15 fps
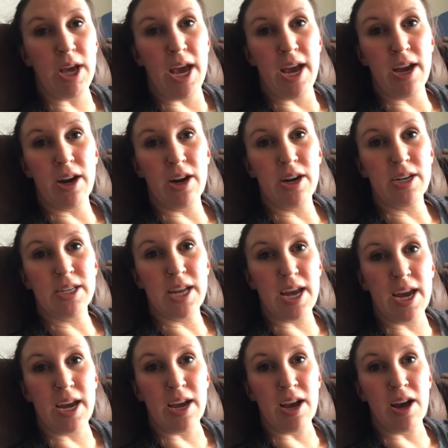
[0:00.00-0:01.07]
acres
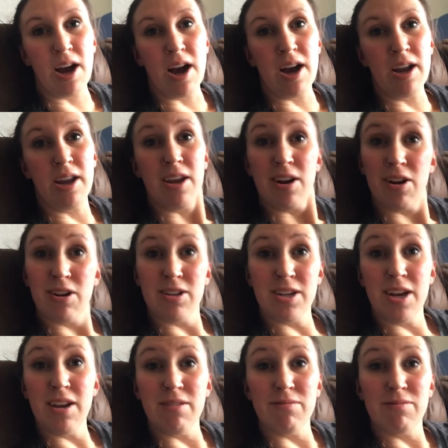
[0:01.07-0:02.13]
and got it all
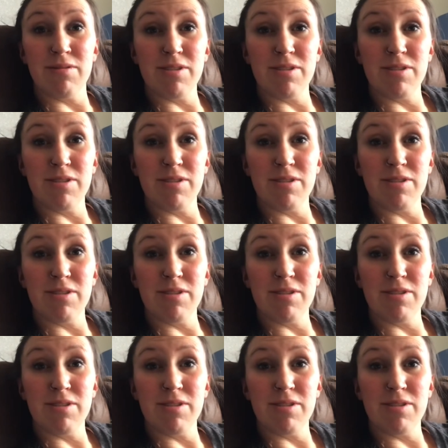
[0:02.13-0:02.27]
done.